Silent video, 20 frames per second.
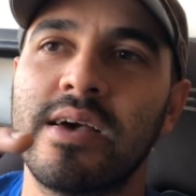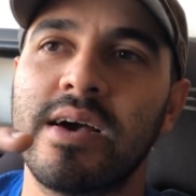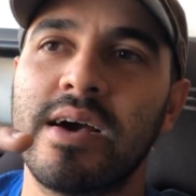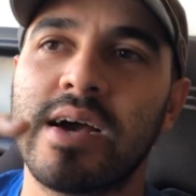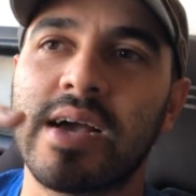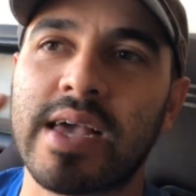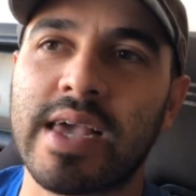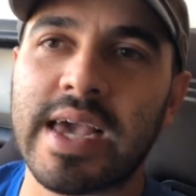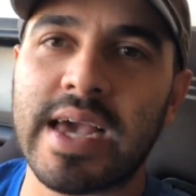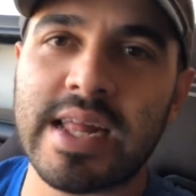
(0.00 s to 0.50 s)

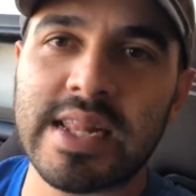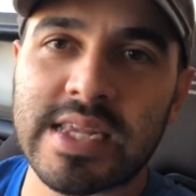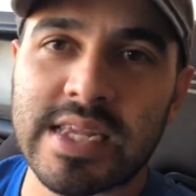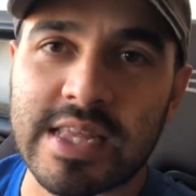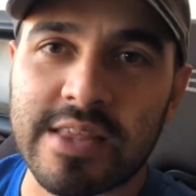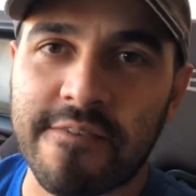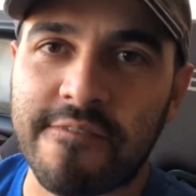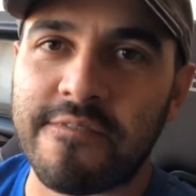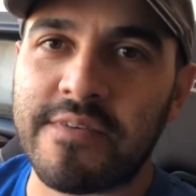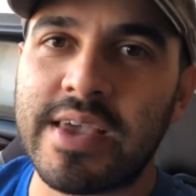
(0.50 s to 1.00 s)
against
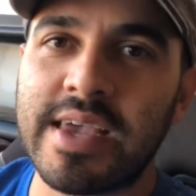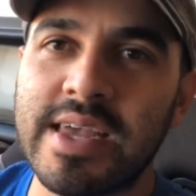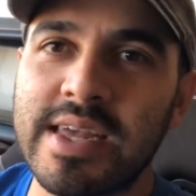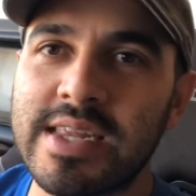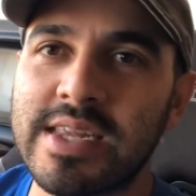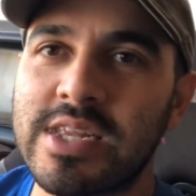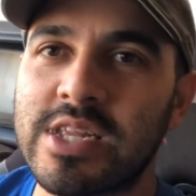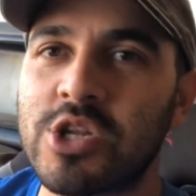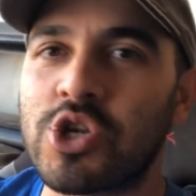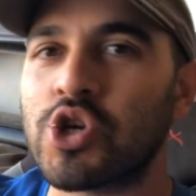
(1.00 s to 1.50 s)
the
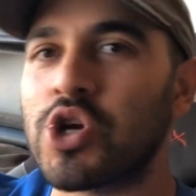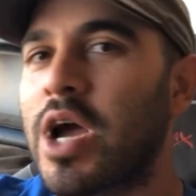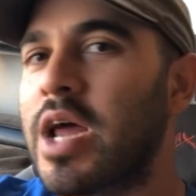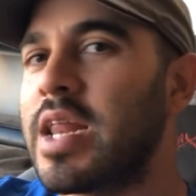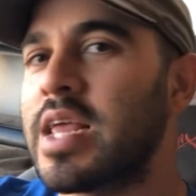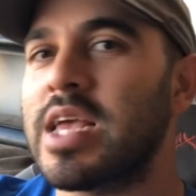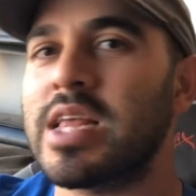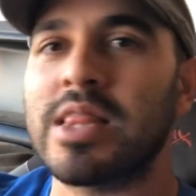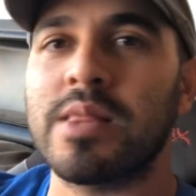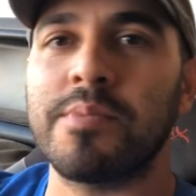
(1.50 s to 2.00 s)
fees to try to get